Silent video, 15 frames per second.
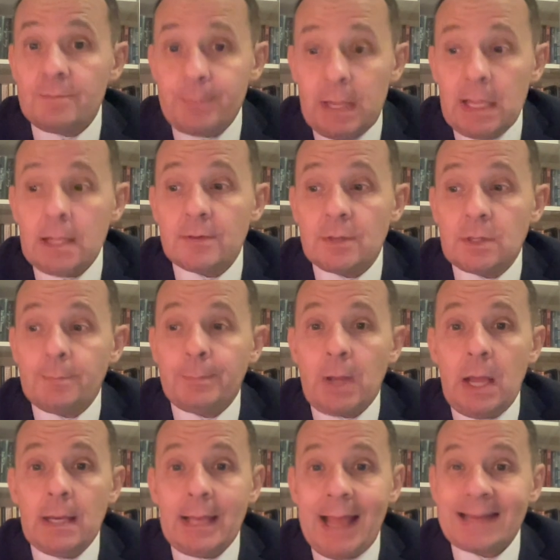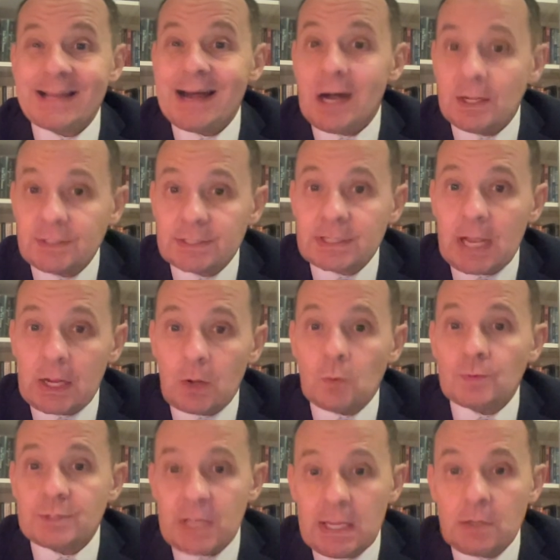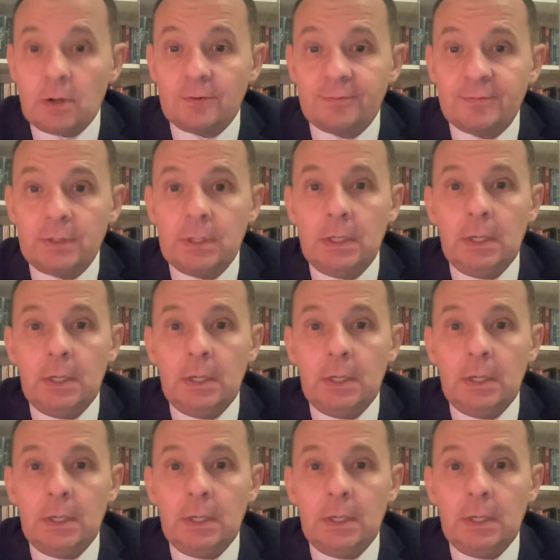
be that the pilot had a heart attack on takeoff.